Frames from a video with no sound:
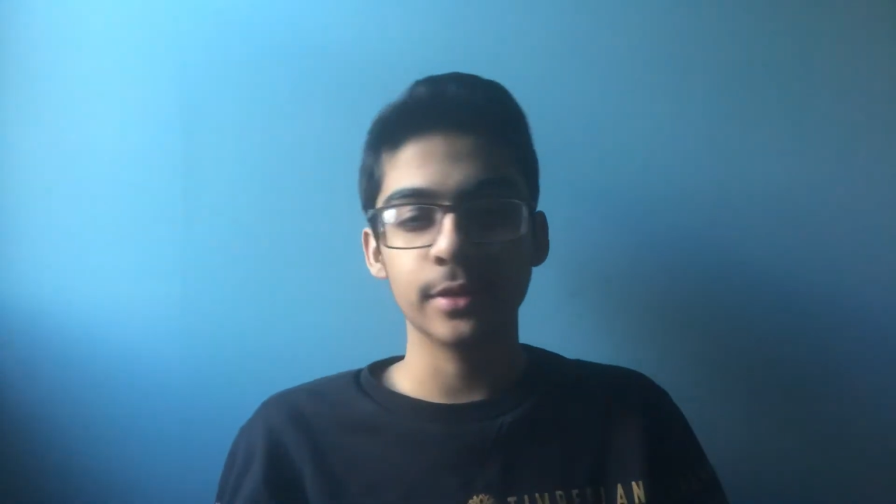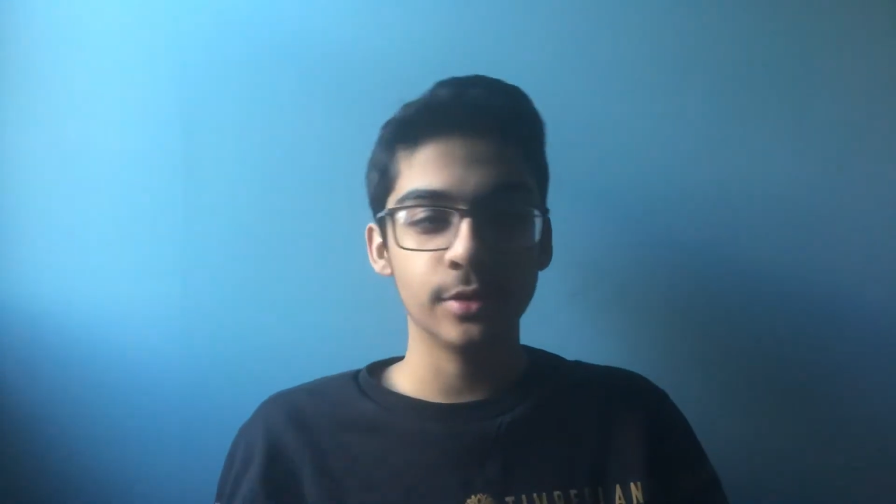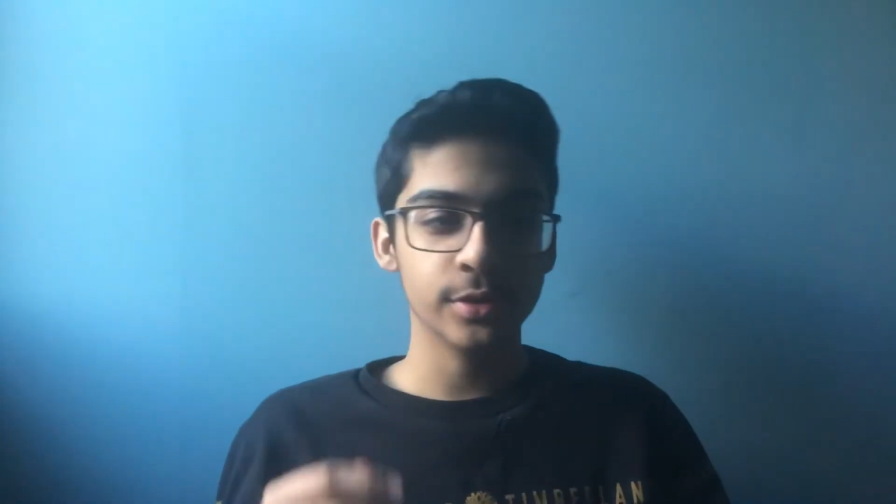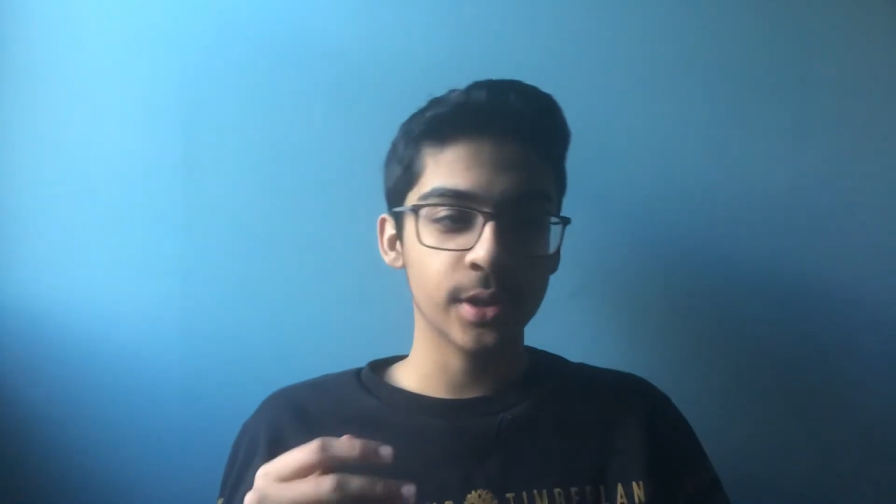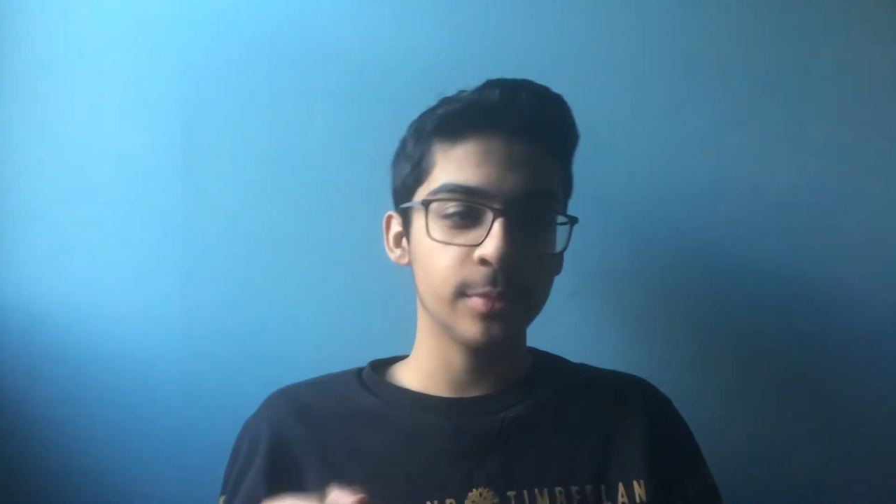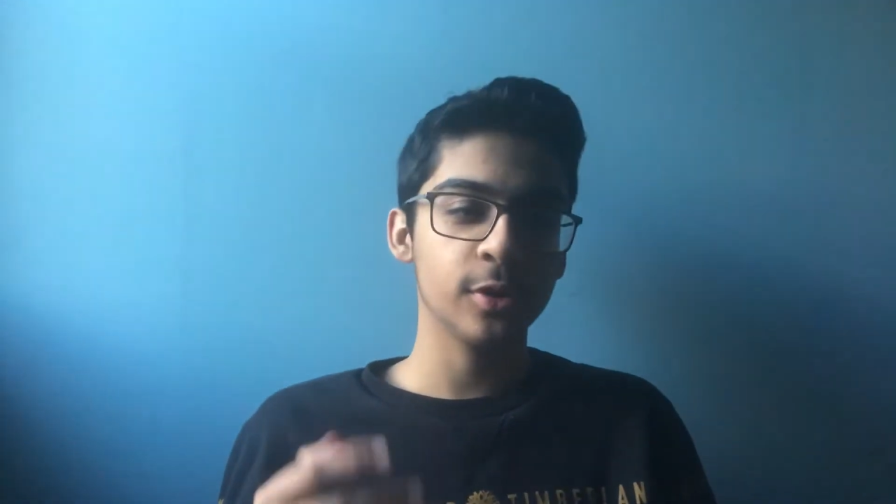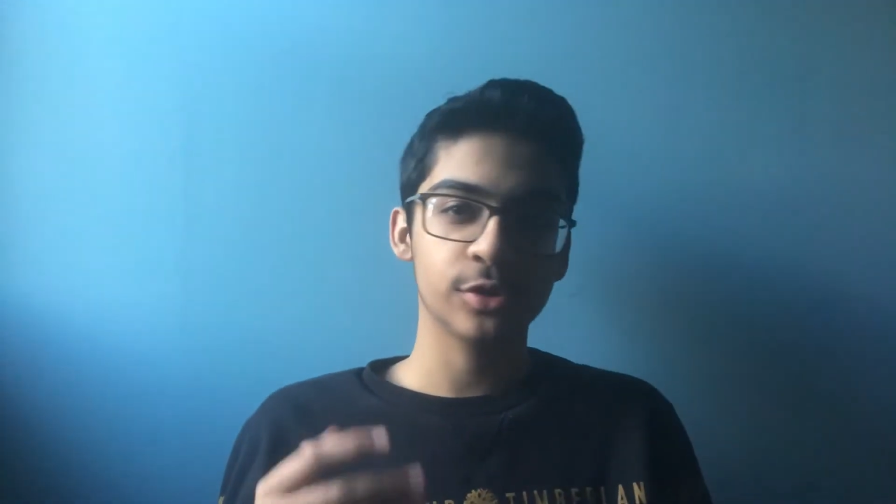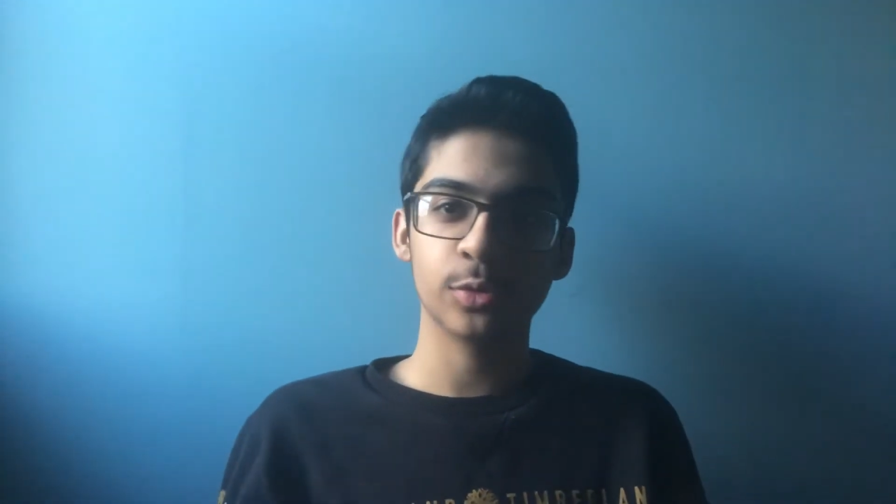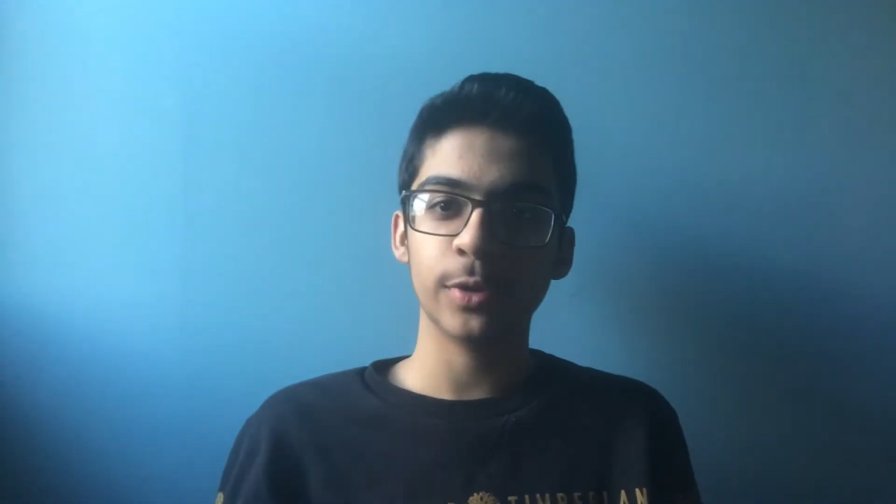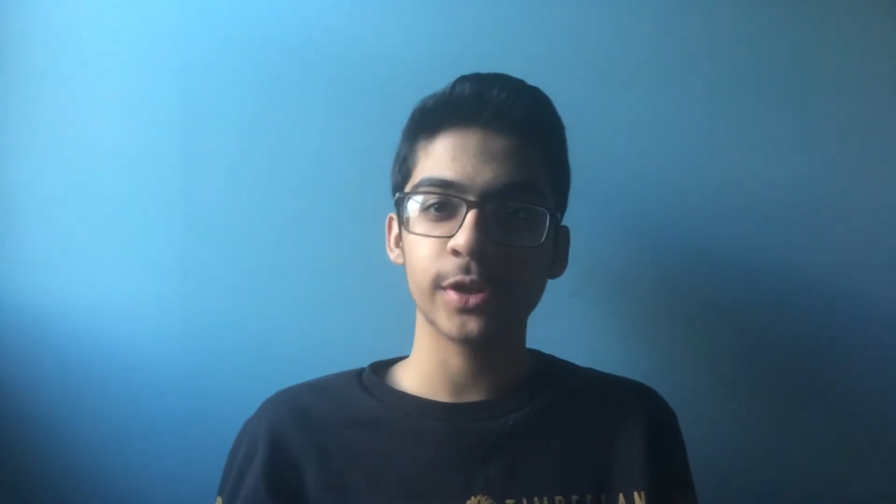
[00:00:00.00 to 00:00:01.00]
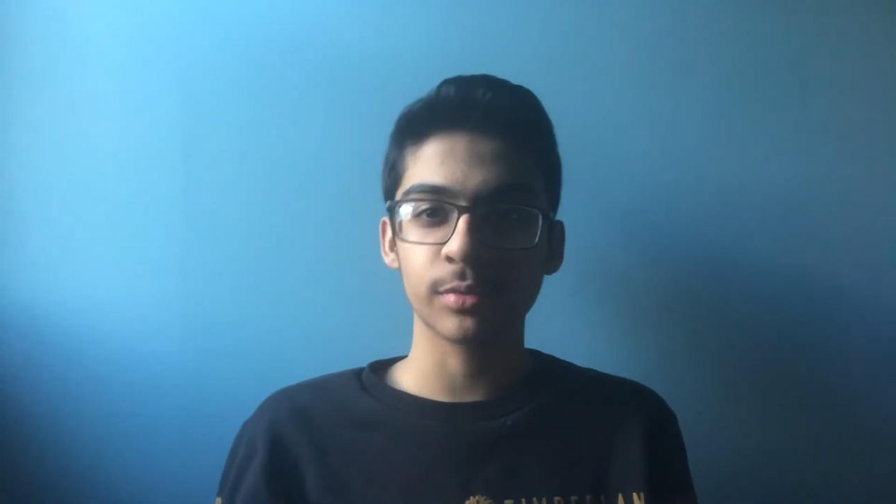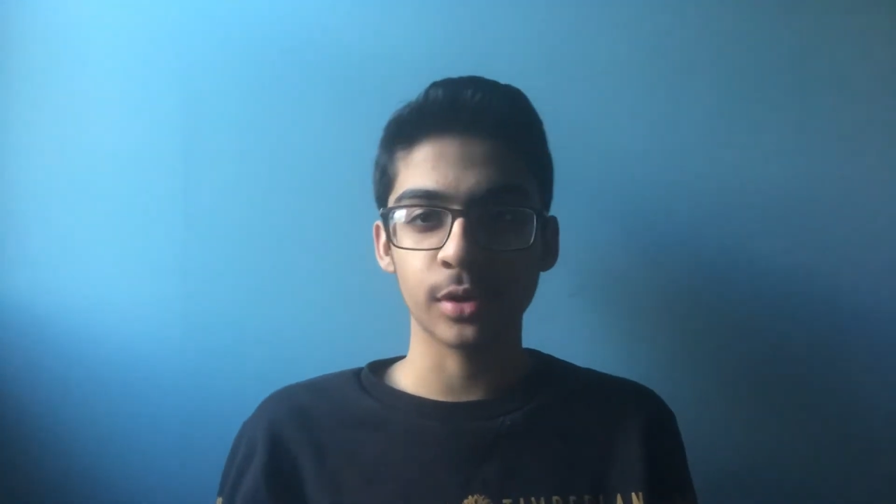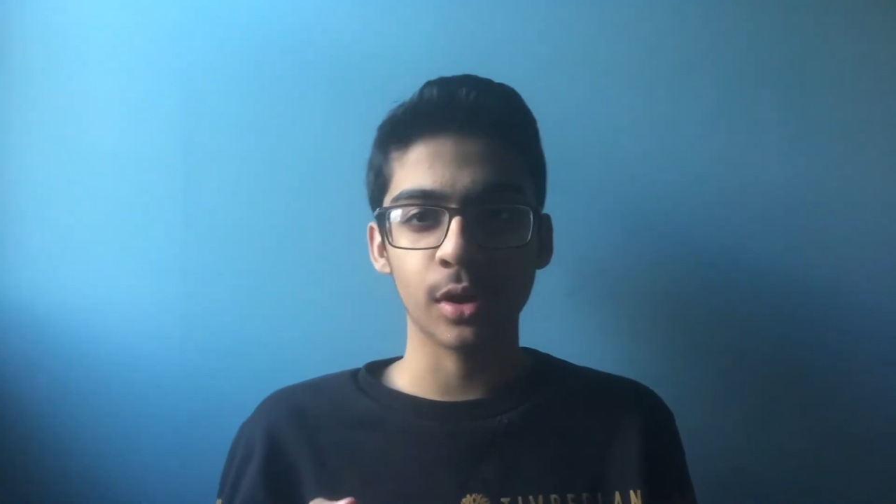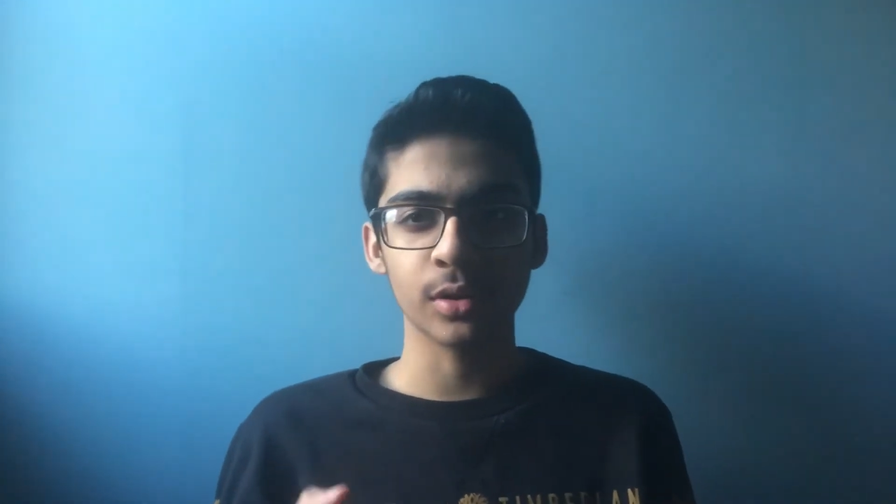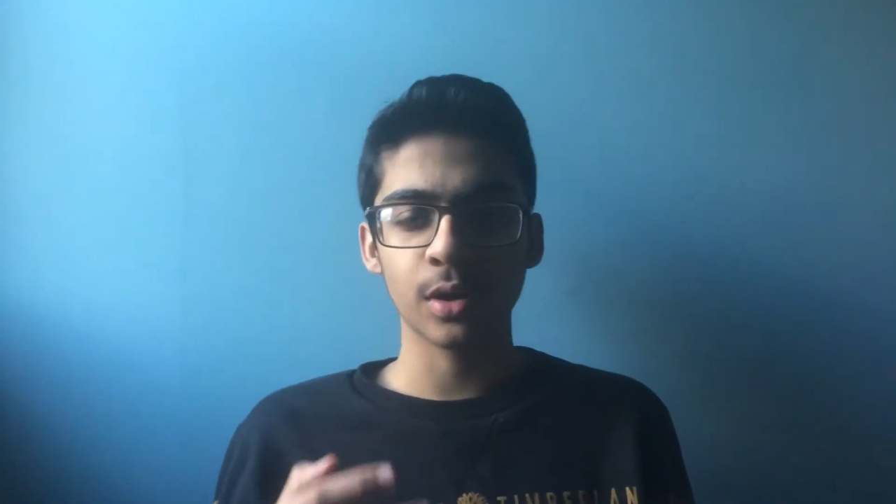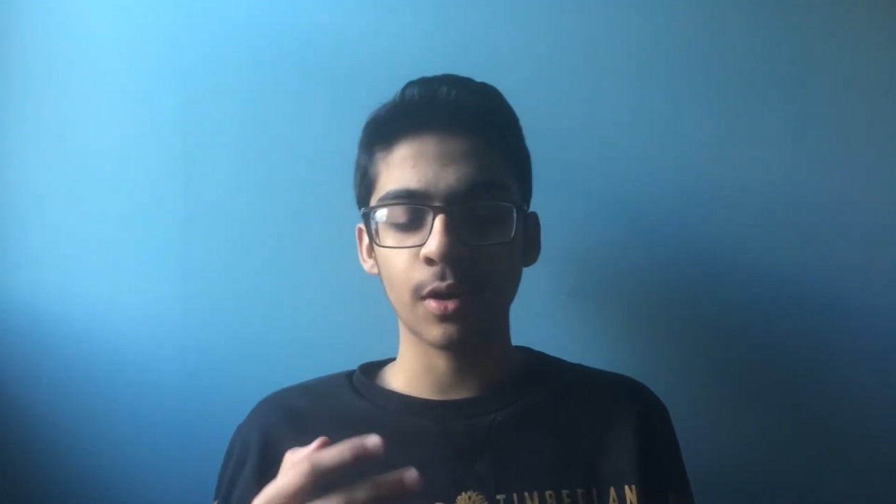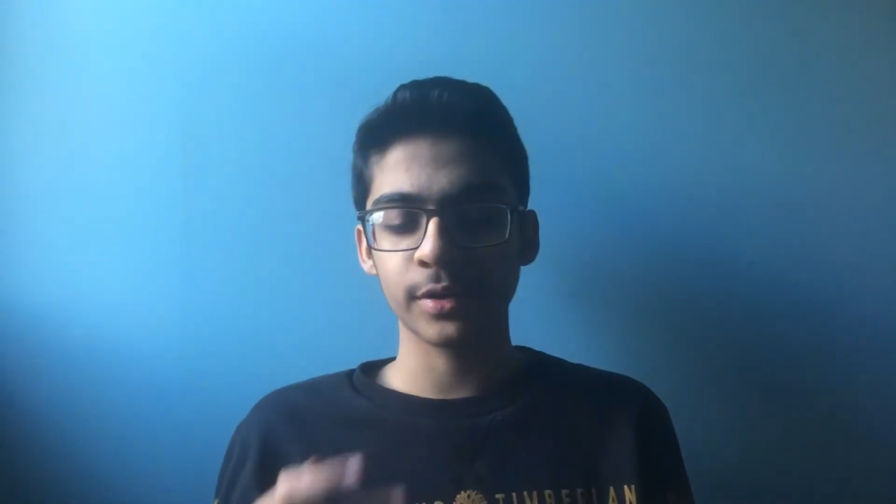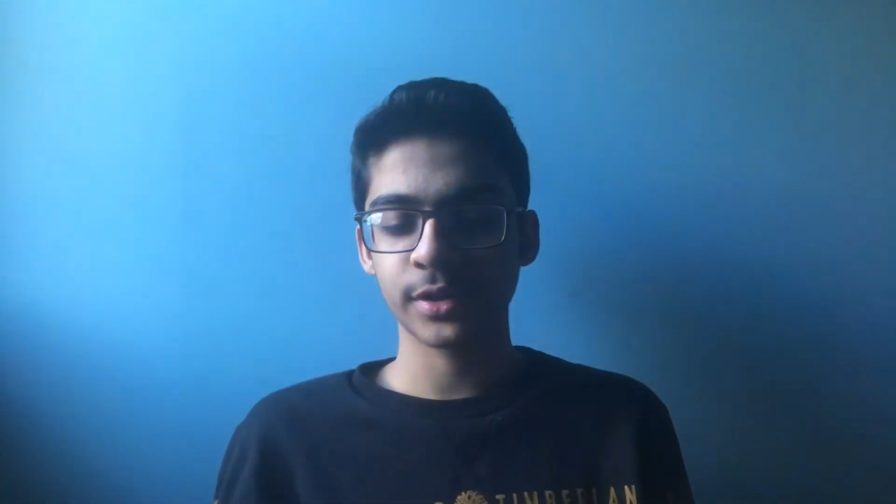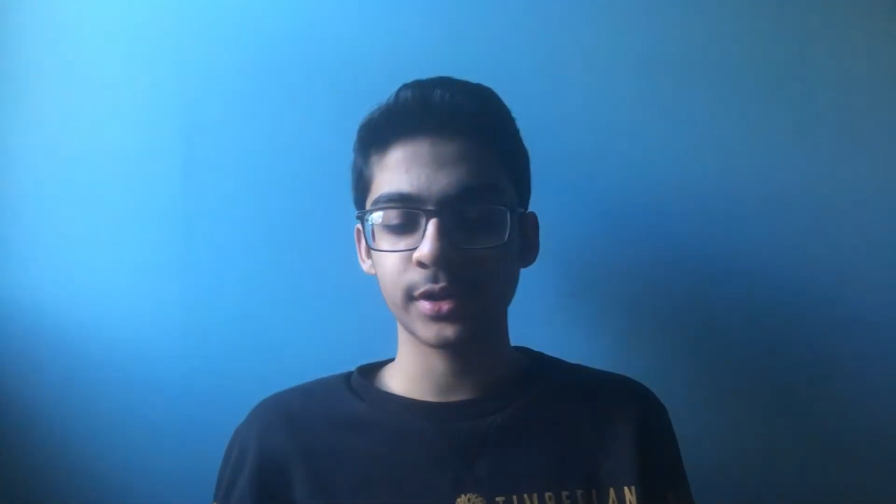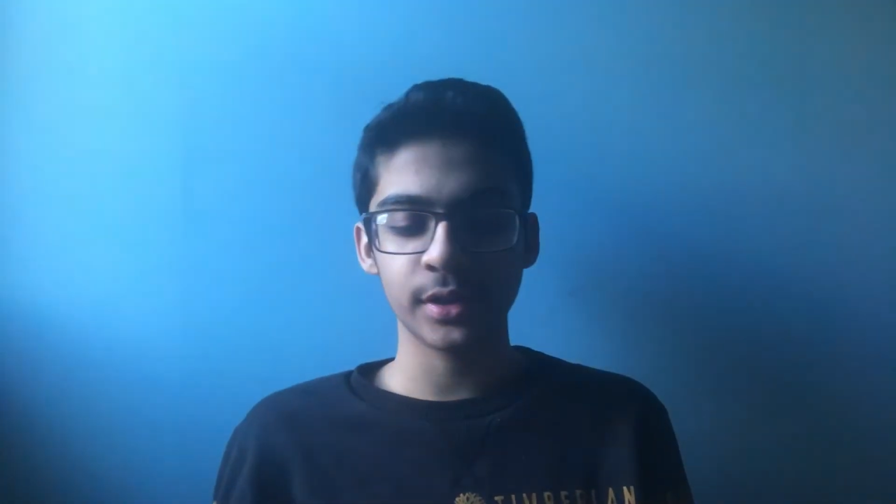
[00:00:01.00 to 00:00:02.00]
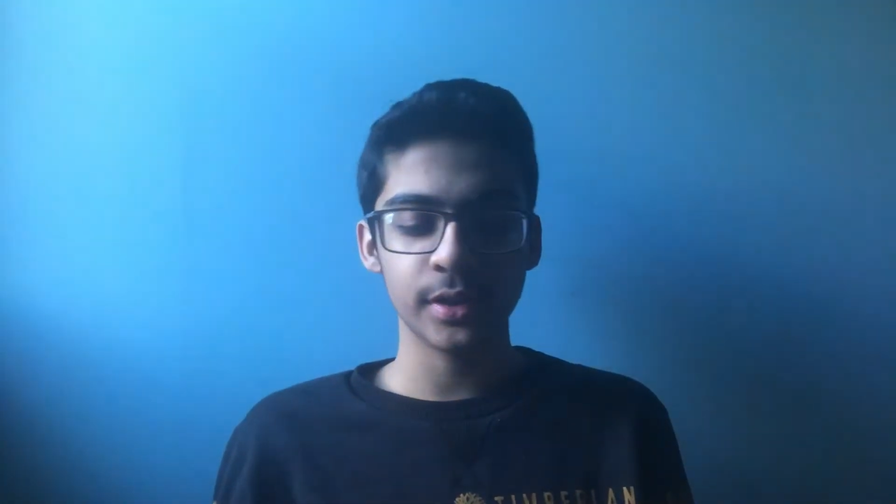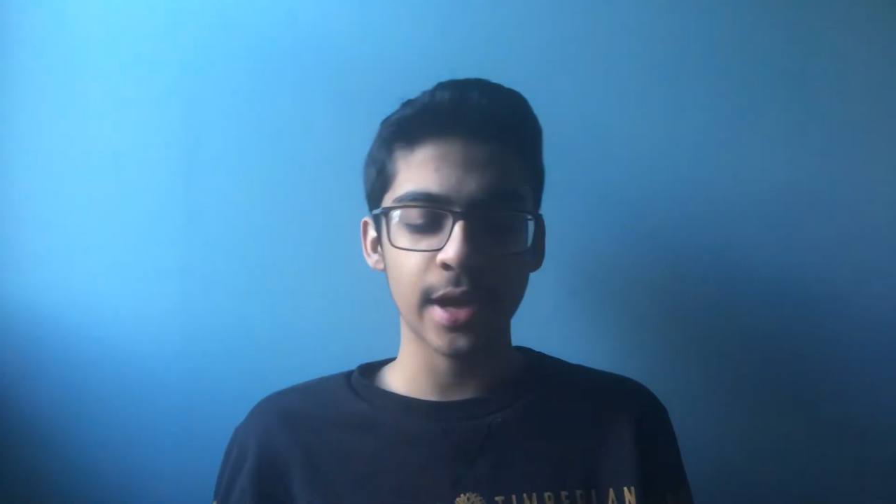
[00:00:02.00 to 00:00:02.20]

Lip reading: some of those tweaks were called artsy.